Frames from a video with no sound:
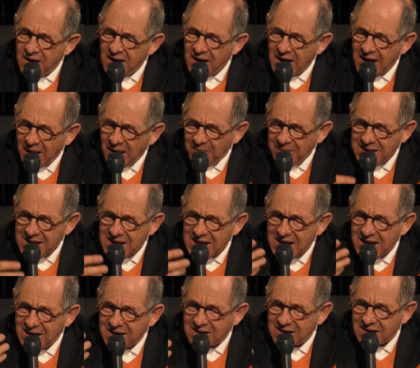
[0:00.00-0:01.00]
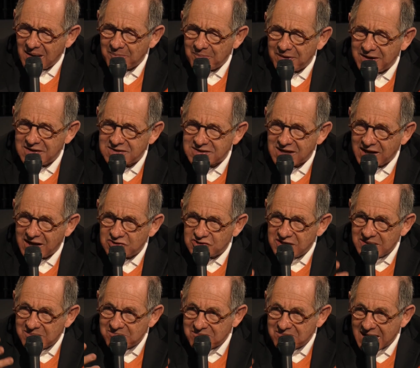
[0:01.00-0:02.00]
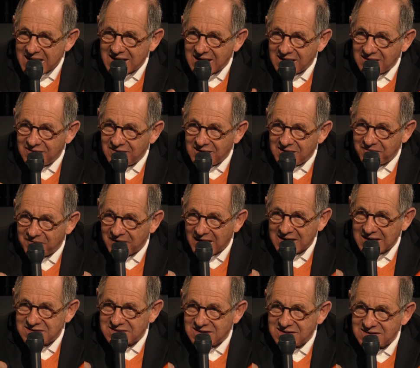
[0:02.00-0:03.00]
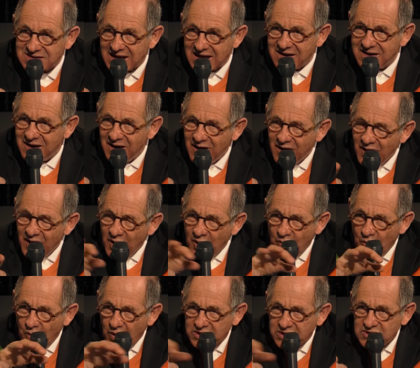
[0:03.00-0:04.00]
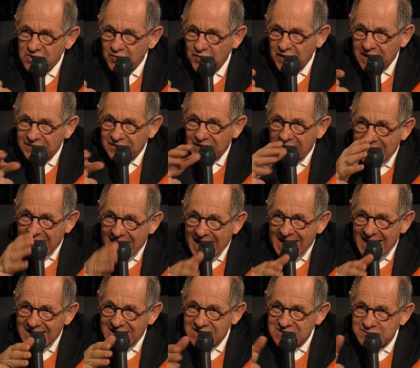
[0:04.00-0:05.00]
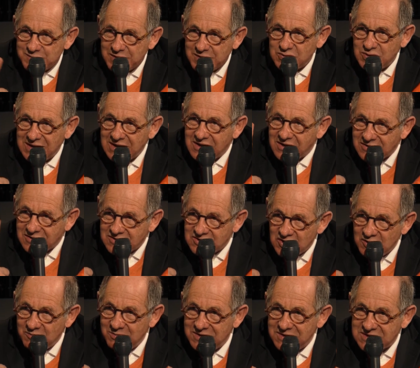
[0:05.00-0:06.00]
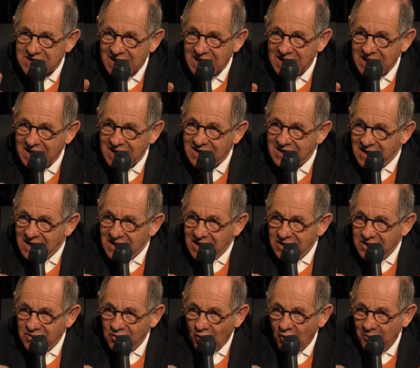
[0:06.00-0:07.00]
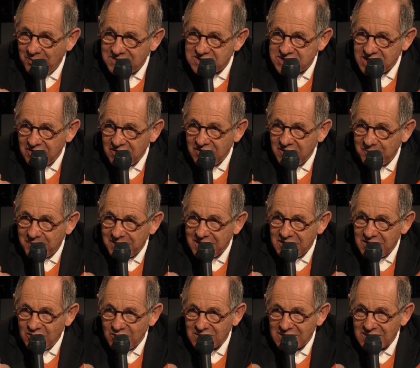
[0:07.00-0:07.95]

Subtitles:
How many companies are actually making the devices, and what do you think the lag is between consumers getting it, your material being